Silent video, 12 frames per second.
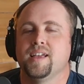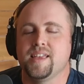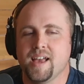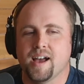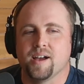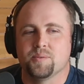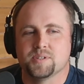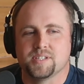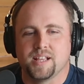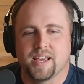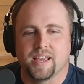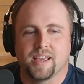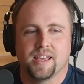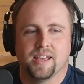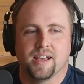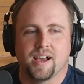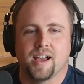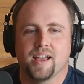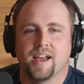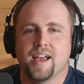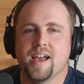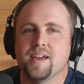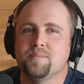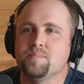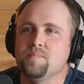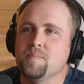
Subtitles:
Yeah, it was like I had